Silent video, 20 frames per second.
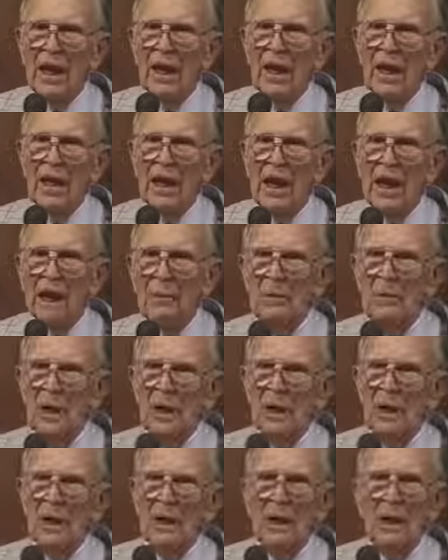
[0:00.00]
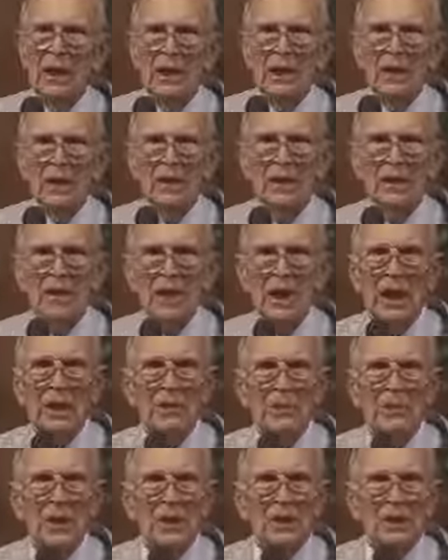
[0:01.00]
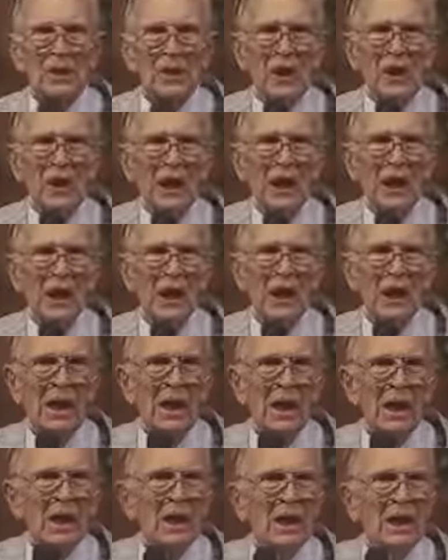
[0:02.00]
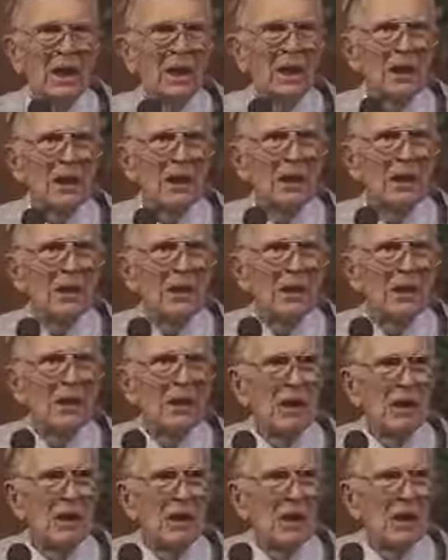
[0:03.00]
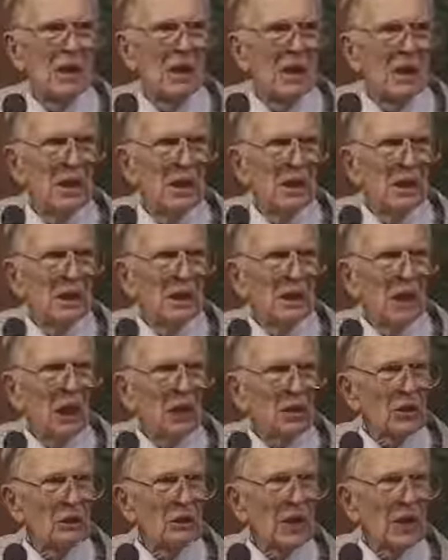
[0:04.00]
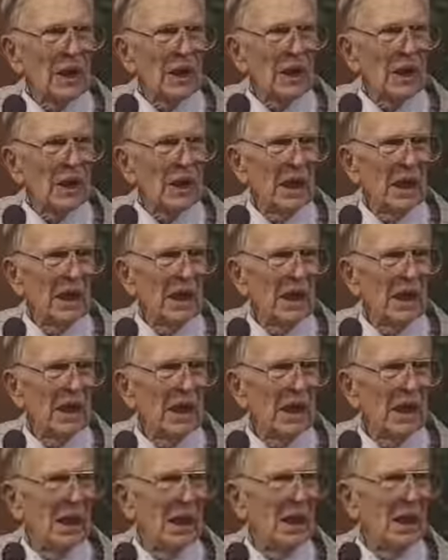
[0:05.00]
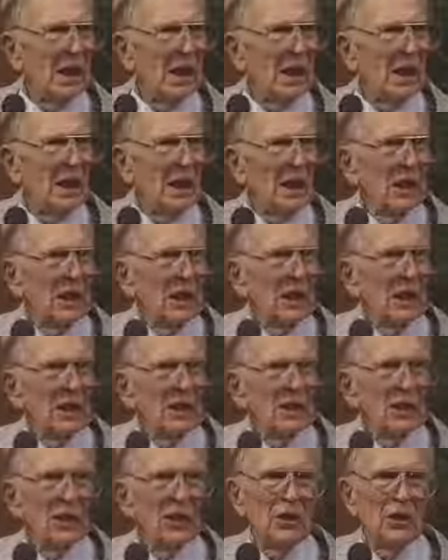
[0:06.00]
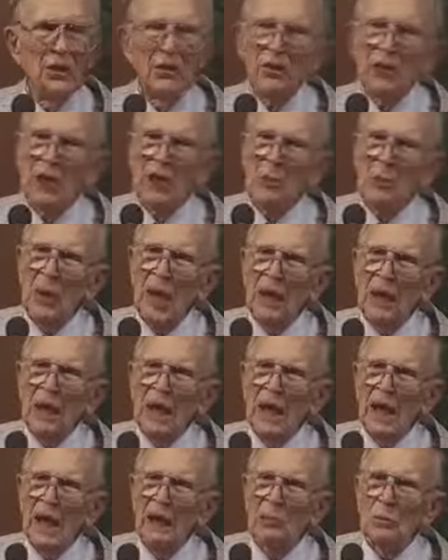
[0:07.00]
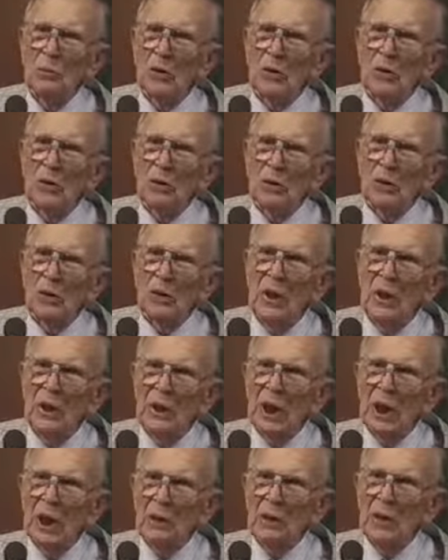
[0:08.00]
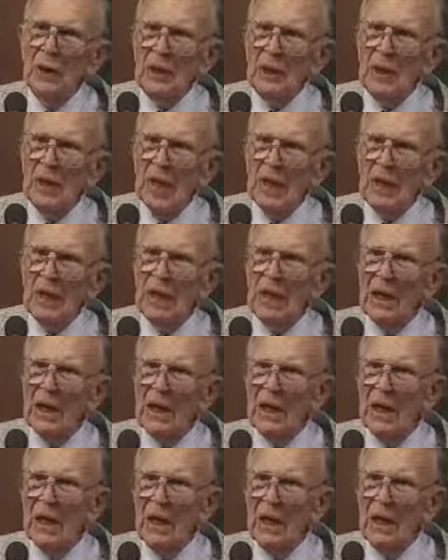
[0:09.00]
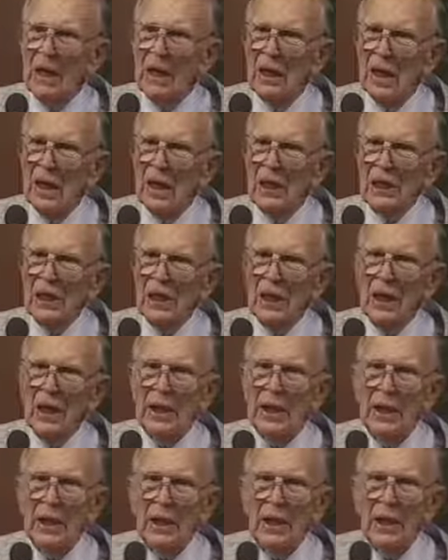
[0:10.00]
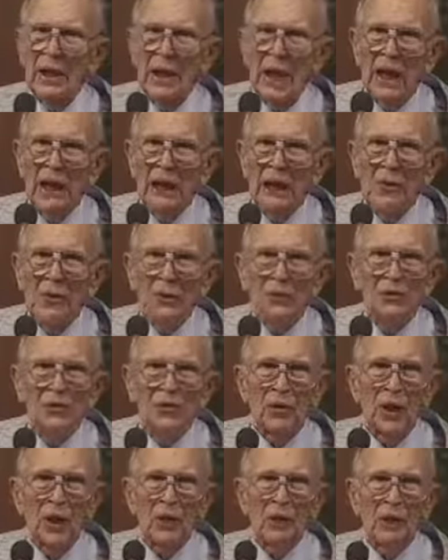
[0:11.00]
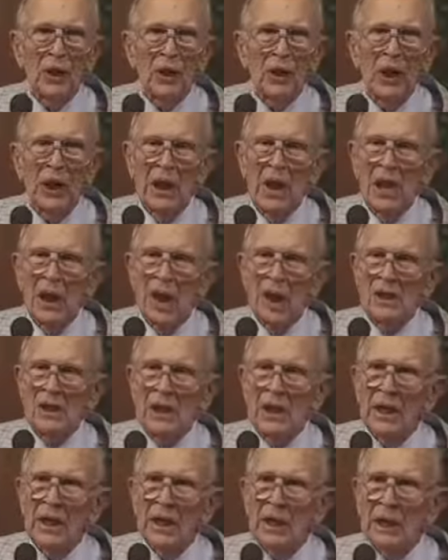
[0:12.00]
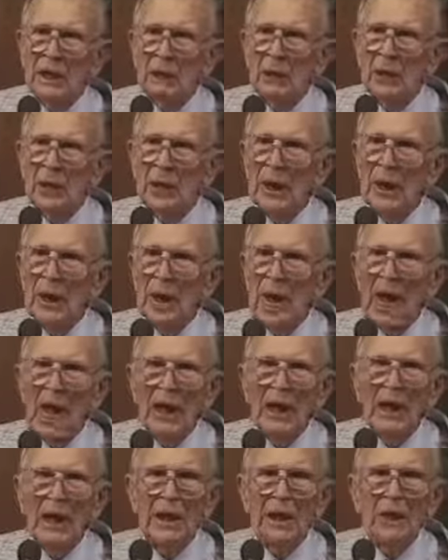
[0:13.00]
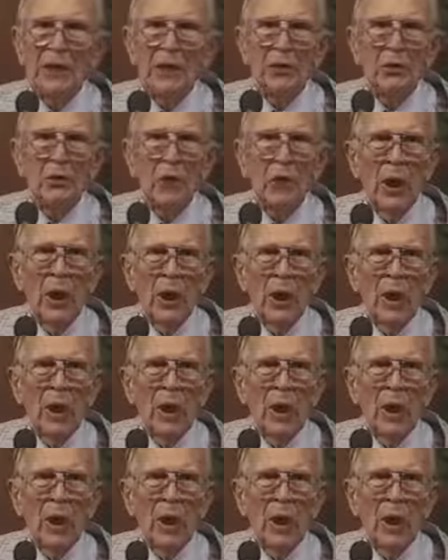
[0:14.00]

And he came in and said to me, said, uh, Dr. McGee, do you think my dad would take me back? I said, and I knew his father well. I said, he'd be delighted to.